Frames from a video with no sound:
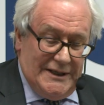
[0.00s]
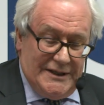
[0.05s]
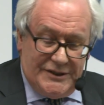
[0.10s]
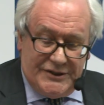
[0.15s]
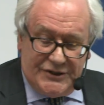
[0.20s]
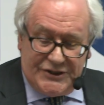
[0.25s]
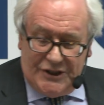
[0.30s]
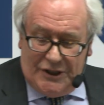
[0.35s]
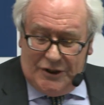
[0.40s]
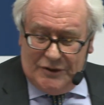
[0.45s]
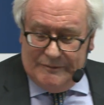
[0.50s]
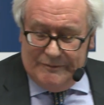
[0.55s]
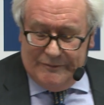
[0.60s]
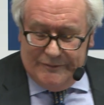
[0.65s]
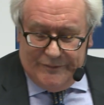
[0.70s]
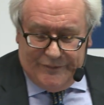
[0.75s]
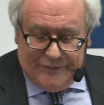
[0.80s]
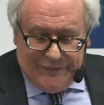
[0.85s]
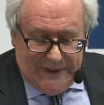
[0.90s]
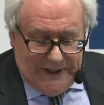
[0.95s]
So
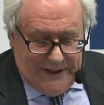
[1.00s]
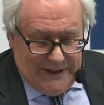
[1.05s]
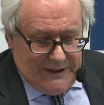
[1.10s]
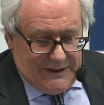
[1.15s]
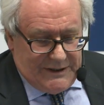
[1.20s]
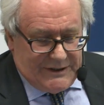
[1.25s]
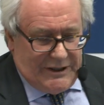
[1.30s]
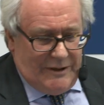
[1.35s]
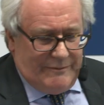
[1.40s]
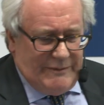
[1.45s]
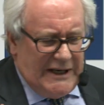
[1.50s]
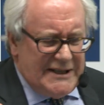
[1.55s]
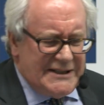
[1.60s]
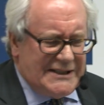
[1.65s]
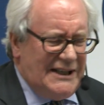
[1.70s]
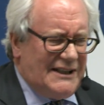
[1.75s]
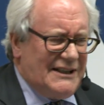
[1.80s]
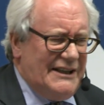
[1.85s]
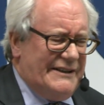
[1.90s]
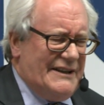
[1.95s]

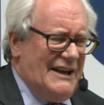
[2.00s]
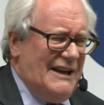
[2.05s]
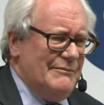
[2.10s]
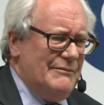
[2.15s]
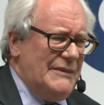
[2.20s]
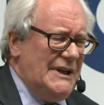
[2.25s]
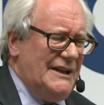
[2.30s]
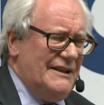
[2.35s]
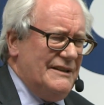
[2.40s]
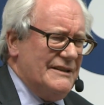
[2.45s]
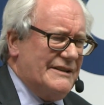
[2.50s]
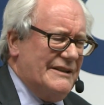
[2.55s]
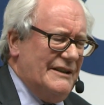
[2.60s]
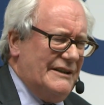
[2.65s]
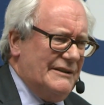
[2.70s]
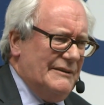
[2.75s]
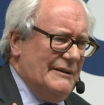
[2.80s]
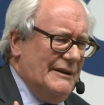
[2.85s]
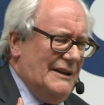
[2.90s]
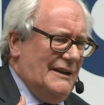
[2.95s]
basically that means
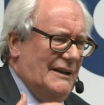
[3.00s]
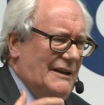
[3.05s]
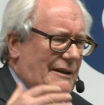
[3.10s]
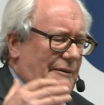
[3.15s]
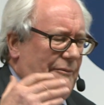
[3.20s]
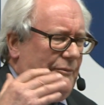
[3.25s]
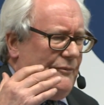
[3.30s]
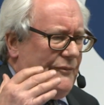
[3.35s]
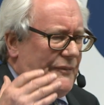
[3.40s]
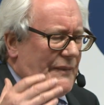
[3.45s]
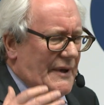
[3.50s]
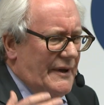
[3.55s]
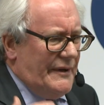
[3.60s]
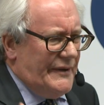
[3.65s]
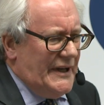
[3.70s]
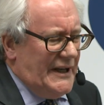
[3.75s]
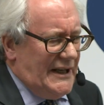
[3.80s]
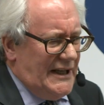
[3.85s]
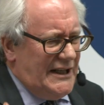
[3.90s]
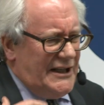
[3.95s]
that
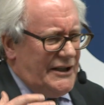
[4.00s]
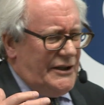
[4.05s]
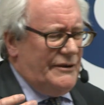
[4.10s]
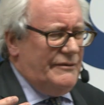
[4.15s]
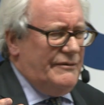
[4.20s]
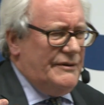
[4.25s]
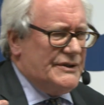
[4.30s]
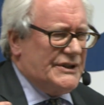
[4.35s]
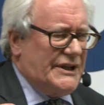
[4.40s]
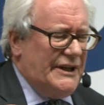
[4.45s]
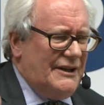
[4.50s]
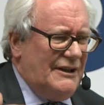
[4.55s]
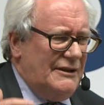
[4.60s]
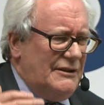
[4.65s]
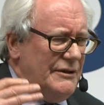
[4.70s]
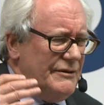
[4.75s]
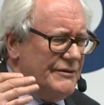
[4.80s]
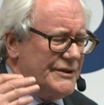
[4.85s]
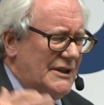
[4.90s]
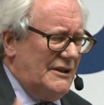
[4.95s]
the EU is going to
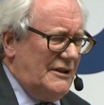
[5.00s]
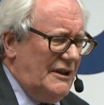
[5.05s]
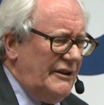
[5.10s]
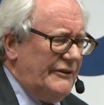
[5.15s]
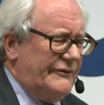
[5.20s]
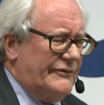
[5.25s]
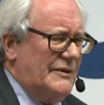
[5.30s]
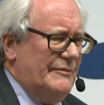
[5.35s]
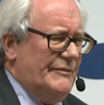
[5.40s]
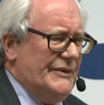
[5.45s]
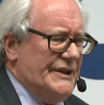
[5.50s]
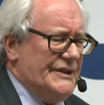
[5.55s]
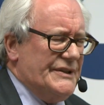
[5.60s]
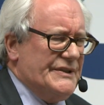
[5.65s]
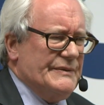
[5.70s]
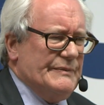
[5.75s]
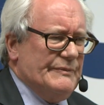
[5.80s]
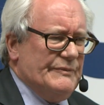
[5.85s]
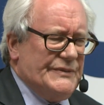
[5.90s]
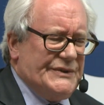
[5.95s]
lose a lot from
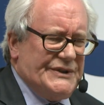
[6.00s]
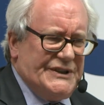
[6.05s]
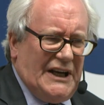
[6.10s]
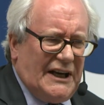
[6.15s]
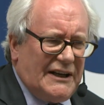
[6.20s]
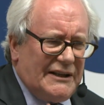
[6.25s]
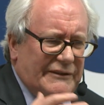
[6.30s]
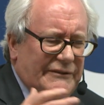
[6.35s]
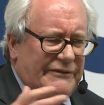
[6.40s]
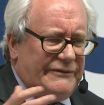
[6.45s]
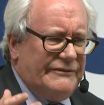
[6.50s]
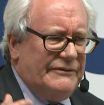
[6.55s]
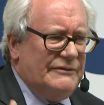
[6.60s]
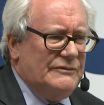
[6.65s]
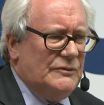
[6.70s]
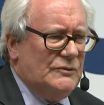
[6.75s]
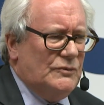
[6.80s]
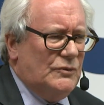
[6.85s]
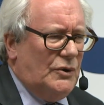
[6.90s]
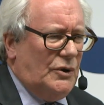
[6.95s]
this tariff
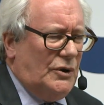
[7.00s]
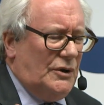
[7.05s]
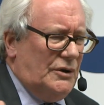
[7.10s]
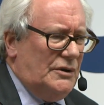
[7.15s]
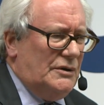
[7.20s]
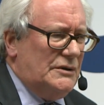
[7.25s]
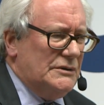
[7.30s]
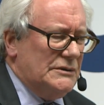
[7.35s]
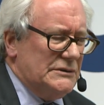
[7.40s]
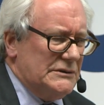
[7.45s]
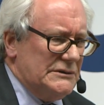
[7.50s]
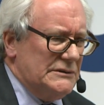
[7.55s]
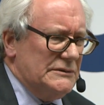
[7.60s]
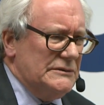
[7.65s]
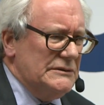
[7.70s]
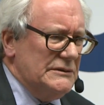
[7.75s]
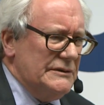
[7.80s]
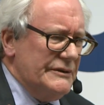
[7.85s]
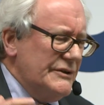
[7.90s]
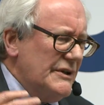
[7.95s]
war.
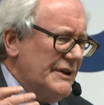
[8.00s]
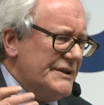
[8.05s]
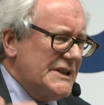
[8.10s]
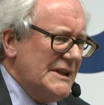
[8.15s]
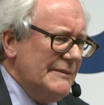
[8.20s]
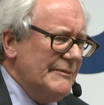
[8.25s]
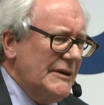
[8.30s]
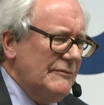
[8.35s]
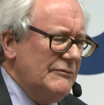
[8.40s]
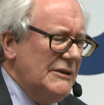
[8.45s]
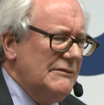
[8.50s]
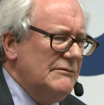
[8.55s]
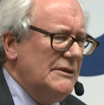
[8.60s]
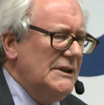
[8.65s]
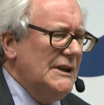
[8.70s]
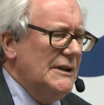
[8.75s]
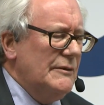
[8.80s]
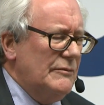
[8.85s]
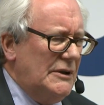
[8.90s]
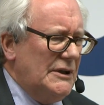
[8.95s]
Well, it's not something we
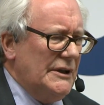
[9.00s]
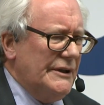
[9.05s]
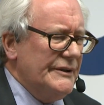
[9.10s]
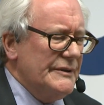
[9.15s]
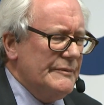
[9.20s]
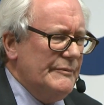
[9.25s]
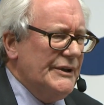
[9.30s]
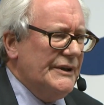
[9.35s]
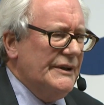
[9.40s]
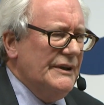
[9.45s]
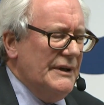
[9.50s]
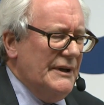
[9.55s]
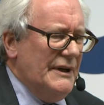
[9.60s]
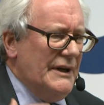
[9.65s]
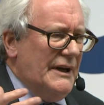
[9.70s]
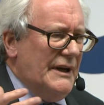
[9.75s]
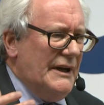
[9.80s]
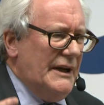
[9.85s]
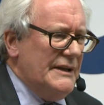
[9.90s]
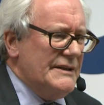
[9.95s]
really want, but
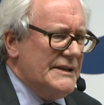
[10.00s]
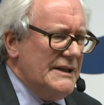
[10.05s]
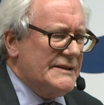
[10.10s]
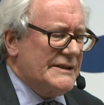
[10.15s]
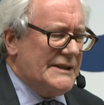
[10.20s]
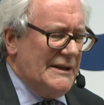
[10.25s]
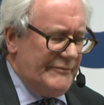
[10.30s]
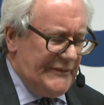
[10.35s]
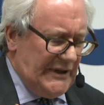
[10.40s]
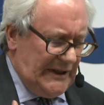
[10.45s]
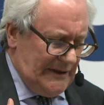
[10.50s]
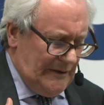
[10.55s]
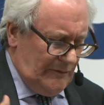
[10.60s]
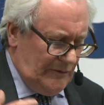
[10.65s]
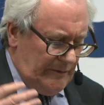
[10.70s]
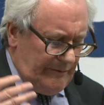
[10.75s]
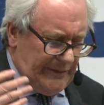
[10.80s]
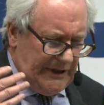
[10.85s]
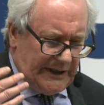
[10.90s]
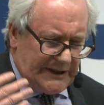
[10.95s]
this is something that
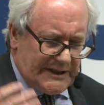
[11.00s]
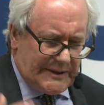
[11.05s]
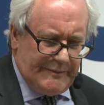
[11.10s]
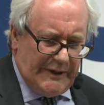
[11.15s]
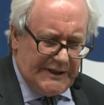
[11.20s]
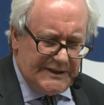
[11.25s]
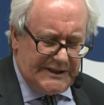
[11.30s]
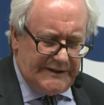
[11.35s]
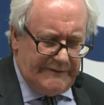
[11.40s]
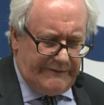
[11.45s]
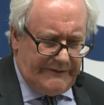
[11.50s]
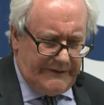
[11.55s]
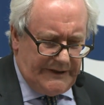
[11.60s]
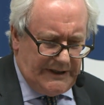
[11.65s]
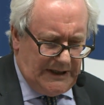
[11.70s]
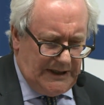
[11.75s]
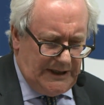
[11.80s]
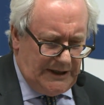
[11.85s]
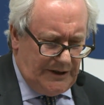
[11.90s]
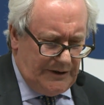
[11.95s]
would be expensive for
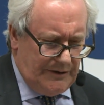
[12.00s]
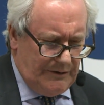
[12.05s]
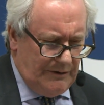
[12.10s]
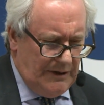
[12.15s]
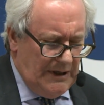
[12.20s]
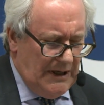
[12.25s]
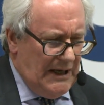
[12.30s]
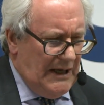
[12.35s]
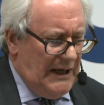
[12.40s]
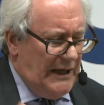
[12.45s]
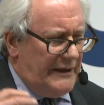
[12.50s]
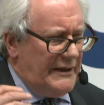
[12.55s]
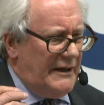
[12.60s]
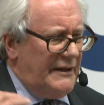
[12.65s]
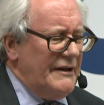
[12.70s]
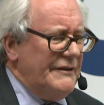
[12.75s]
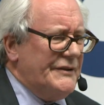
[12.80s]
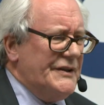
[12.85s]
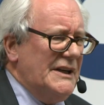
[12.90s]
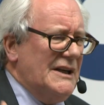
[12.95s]
the EU.
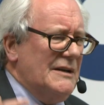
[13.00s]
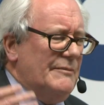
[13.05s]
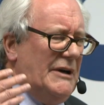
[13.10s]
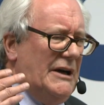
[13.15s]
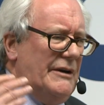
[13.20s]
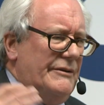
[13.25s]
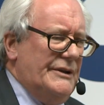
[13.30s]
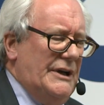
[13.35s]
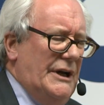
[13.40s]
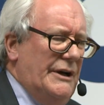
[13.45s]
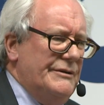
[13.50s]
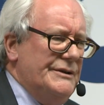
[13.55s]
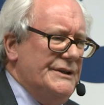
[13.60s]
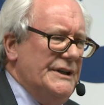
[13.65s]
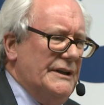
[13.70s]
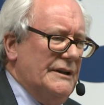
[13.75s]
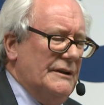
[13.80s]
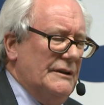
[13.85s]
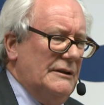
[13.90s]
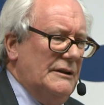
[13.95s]
Another thing about no
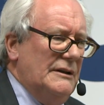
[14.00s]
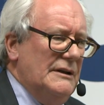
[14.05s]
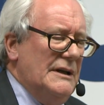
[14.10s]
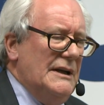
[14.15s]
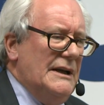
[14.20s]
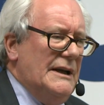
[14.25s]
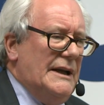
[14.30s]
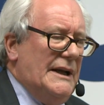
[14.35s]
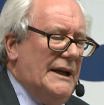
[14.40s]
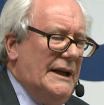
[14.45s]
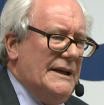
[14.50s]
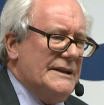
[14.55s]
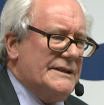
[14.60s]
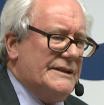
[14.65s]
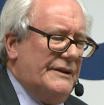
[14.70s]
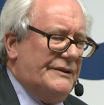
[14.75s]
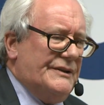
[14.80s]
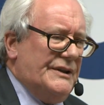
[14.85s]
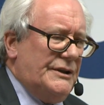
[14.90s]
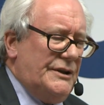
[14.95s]
deal is
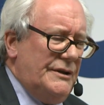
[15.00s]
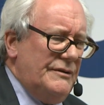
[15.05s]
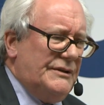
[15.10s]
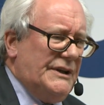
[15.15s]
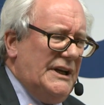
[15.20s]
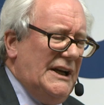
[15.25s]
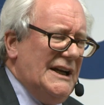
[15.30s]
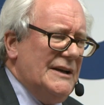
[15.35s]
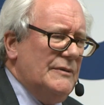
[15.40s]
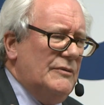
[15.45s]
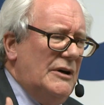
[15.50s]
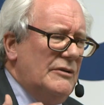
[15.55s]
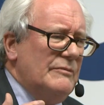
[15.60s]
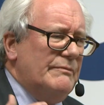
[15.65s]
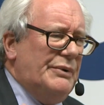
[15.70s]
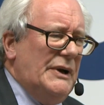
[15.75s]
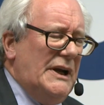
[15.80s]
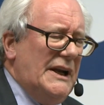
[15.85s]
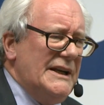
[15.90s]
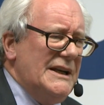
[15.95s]
that the UK
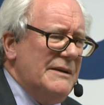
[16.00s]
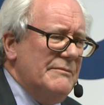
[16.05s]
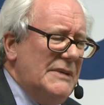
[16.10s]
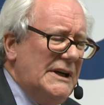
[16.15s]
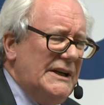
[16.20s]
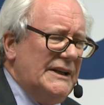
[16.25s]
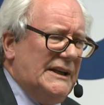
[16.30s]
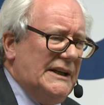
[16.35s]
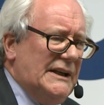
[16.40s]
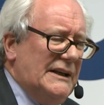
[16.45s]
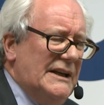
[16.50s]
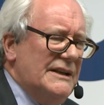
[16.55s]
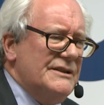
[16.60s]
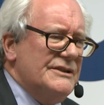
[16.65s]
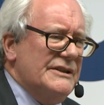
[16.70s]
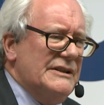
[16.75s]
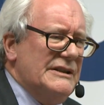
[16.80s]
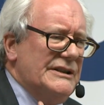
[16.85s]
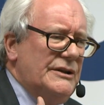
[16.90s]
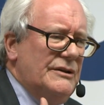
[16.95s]
won't pay any money
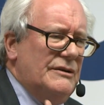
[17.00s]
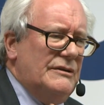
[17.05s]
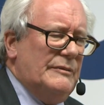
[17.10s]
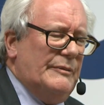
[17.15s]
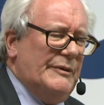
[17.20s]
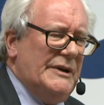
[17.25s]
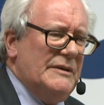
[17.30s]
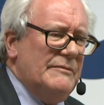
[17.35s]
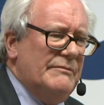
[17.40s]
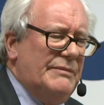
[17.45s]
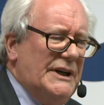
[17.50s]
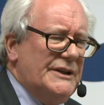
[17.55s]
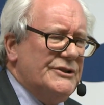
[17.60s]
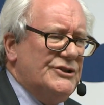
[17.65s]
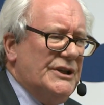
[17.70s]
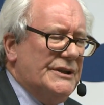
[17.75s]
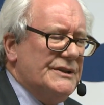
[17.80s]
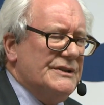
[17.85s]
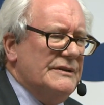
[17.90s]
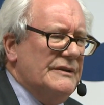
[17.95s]
into the European
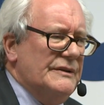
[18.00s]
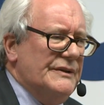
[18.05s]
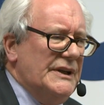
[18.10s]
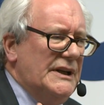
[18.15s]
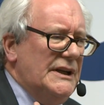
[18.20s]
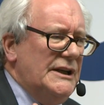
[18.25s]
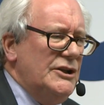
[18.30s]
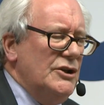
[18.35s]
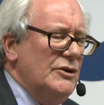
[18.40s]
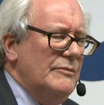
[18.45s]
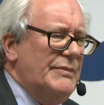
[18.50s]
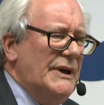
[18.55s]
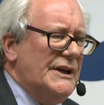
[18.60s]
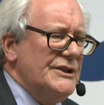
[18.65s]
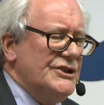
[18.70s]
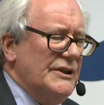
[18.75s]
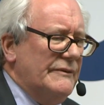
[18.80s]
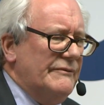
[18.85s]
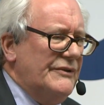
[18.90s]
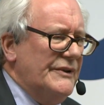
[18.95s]
budget, the EU
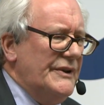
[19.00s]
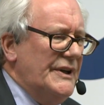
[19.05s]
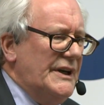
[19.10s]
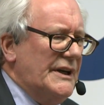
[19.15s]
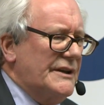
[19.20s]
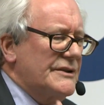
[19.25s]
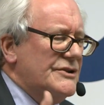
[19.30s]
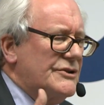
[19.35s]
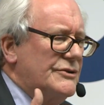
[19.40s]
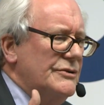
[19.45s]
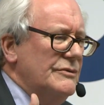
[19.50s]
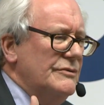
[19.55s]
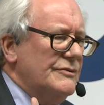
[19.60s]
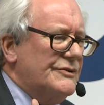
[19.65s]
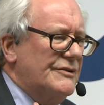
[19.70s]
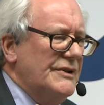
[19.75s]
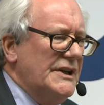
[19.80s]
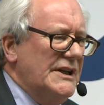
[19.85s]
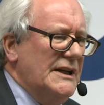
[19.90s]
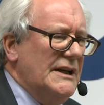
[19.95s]
budget, for the next
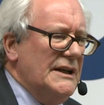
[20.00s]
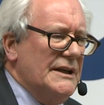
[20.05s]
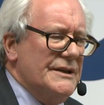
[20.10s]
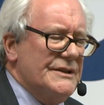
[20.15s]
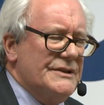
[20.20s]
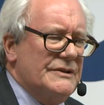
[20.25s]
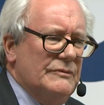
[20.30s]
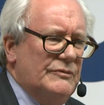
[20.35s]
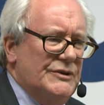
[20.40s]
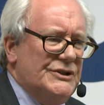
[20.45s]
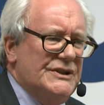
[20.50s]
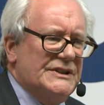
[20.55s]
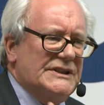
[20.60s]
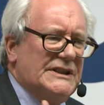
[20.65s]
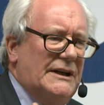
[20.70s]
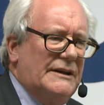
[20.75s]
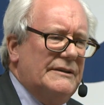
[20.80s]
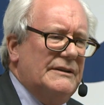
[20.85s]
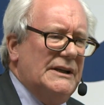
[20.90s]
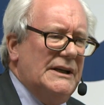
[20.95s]
2-3 years, which is
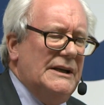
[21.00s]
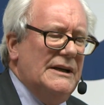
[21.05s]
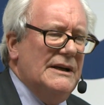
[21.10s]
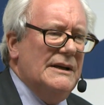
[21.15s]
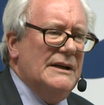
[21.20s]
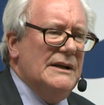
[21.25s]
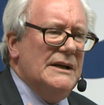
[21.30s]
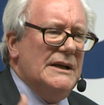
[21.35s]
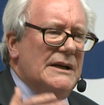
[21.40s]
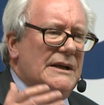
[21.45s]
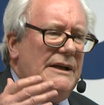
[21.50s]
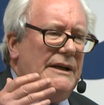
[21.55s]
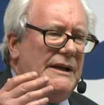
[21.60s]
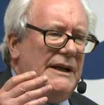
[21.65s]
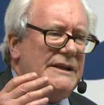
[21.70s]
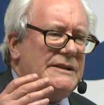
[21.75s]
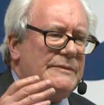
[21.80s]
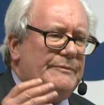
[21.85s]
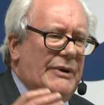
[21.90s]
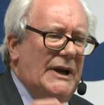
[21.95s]
currently,
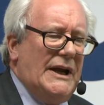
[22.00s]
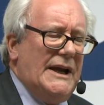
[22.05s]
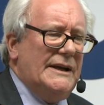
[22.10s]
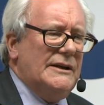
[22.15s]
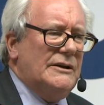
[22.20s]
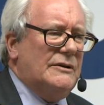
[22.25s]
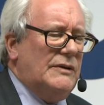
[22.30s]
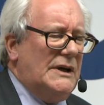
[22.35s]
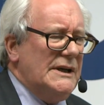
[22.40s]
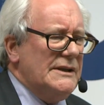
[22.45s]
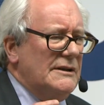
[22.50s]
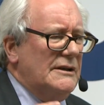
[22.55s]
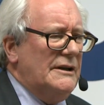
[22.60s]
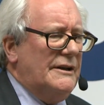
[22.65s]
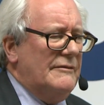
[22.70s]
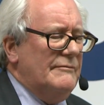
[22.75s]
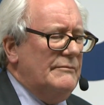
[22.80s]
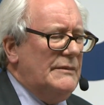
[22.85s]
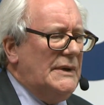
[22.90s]
it's paying quite a lot of